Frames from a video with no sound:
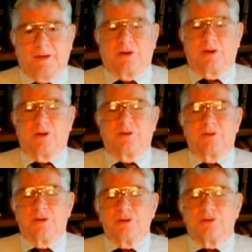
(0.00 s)
by God
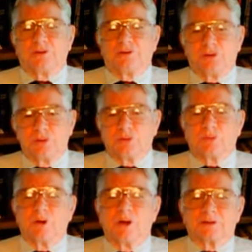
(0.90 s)
to
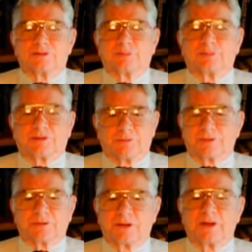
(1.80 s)
do a
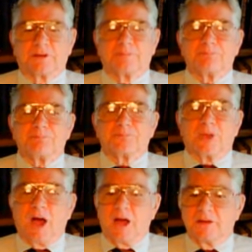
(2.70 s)
specific thing.
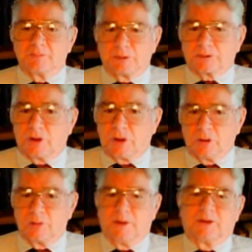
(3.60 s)
I have been
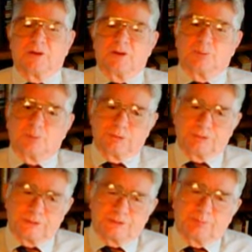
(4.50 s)
called by God to
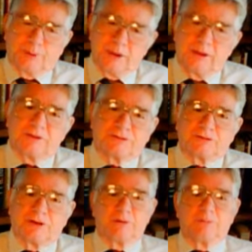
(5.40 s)
put these
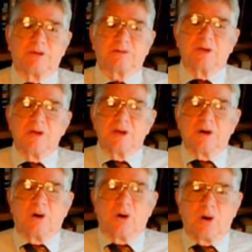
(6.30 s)
PH tidbits
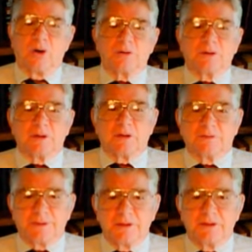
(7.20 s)
on
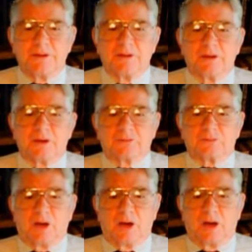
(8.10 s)
the
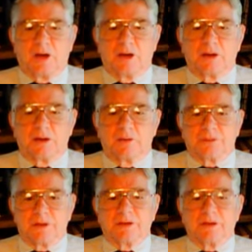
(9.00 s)

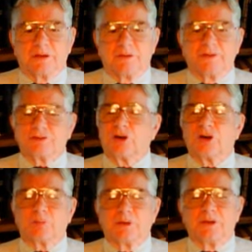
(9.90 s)
thing. These
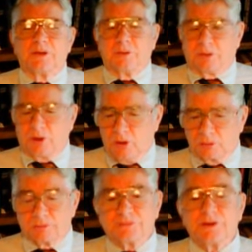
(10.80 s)
ought to be
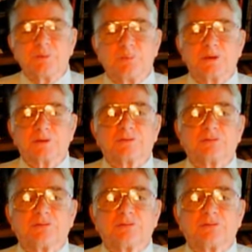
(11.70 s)
called tidbits